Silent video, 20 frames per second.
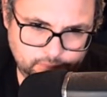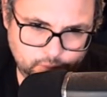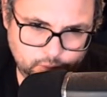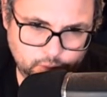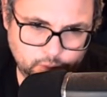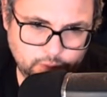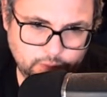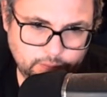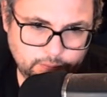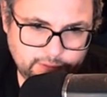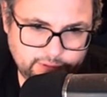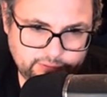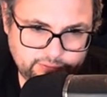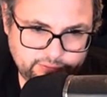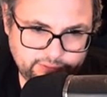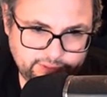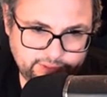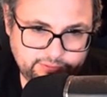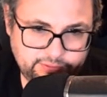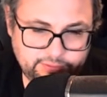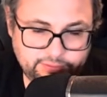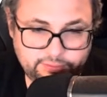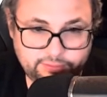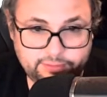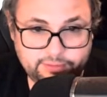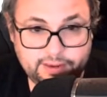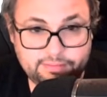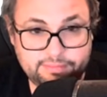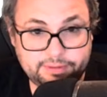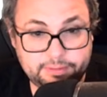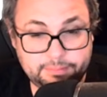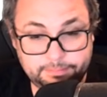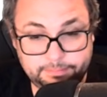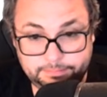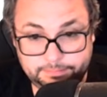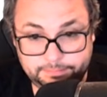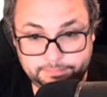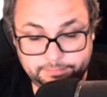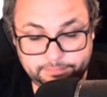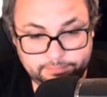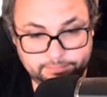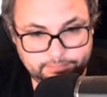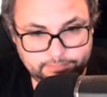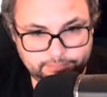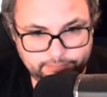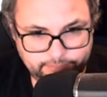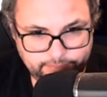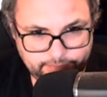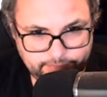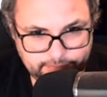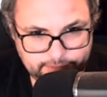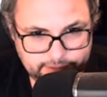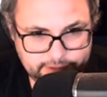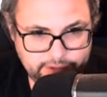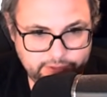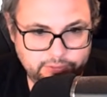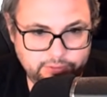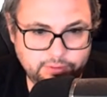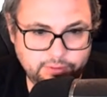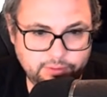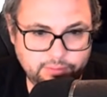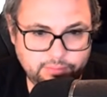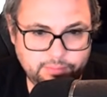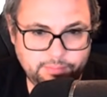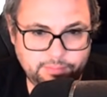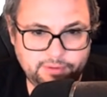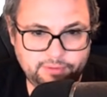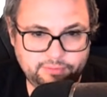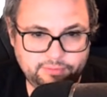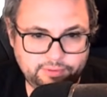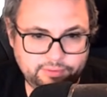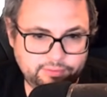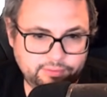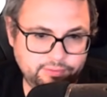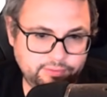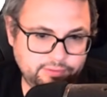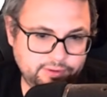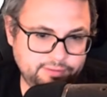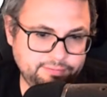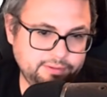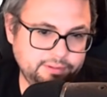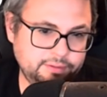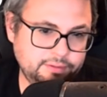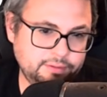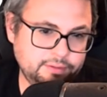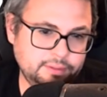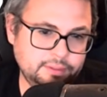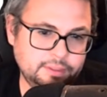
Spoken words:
1 plus 6 is 7. Did you know that 1 plus 6 is 7?